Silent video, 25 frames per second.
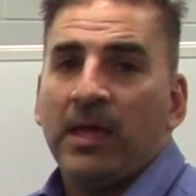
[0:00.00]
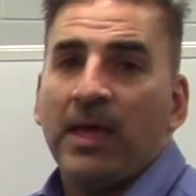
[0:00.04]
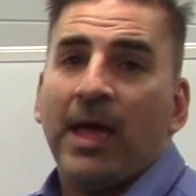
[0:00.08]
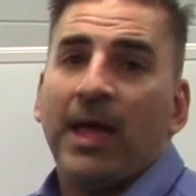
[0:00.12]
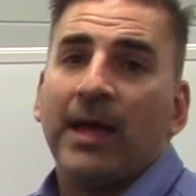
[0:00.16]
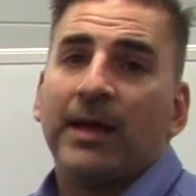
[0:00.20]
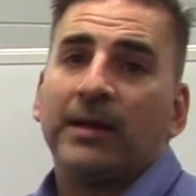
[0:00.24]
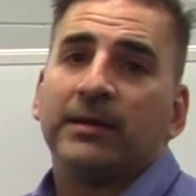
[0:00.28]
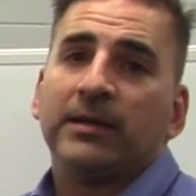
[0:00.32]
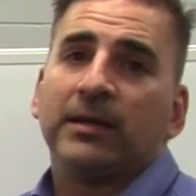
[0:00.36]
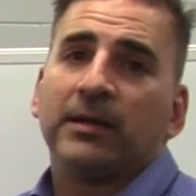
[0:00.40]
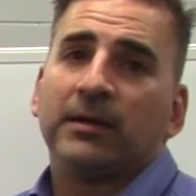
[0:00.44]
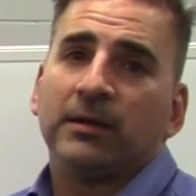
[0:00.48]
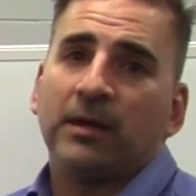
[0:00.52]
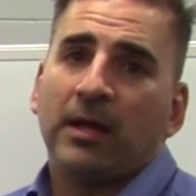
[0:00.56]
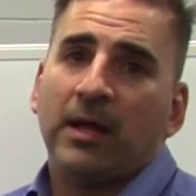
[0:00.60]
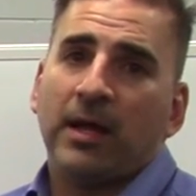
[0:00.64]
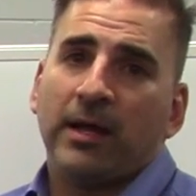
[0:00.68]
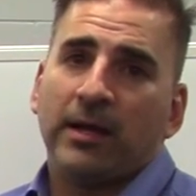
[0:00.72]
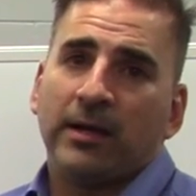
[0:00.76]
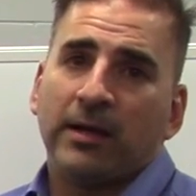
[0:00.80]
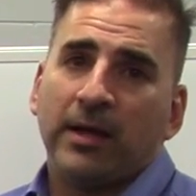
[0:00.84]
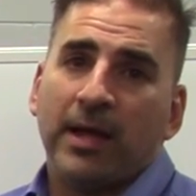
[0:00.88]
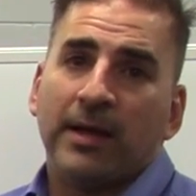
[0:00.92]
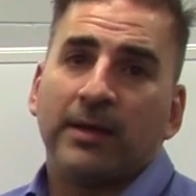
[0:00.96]
and did
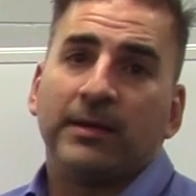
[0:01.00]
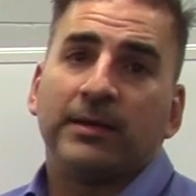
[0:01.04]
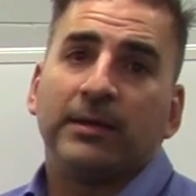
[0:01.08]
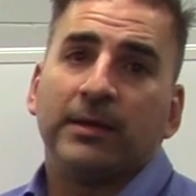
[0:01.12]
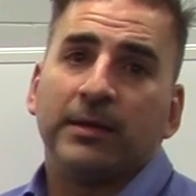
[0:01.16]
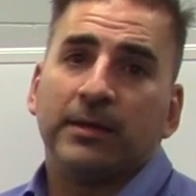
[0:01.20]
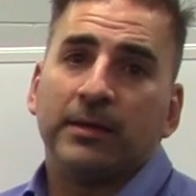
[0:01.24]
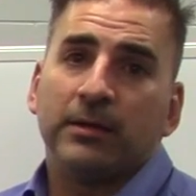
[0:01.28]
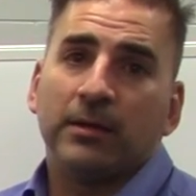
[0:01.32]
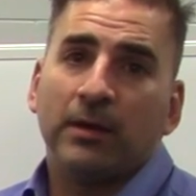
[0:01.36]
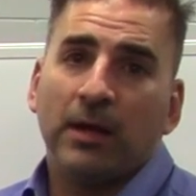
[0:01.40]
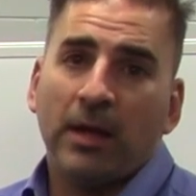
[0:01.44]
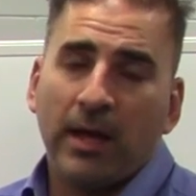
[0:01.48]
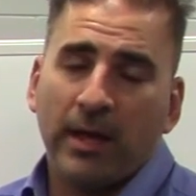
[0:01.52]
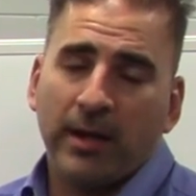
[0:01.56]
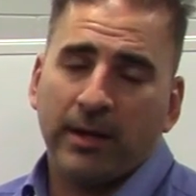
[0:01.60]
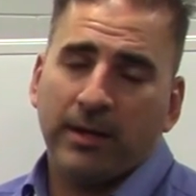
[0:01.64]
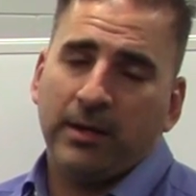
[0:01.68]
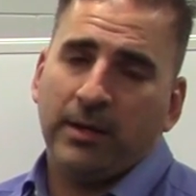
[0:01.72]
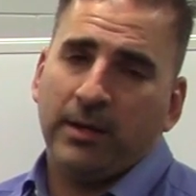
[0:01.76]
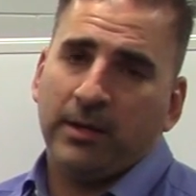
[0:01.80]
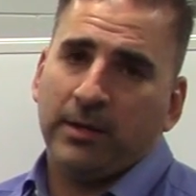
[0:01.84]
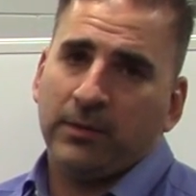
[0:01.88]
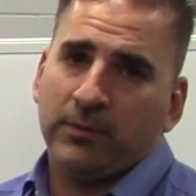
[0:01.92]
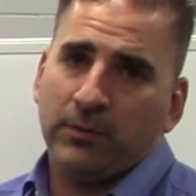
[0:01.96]

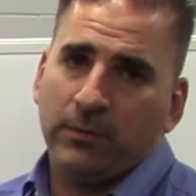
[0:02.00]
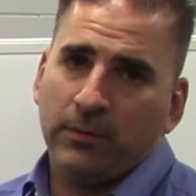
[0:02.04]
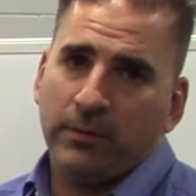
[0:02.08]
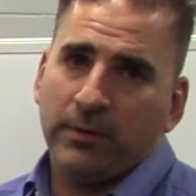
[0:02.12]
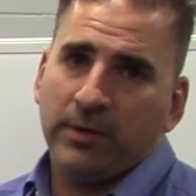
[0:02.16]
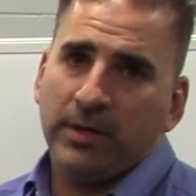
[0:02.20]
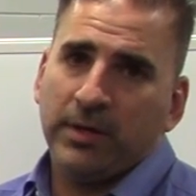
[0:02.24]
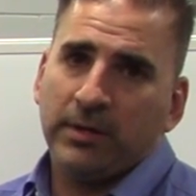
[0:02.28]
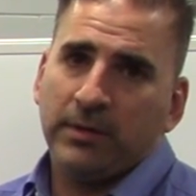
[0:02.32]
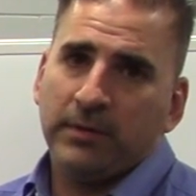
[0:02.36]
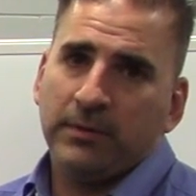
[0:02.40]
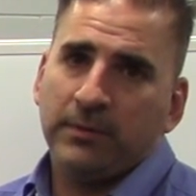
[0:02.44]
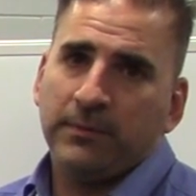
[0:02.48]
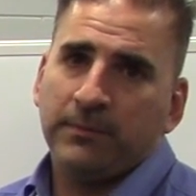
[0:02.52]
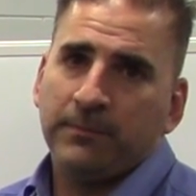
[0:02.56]
not ignore it.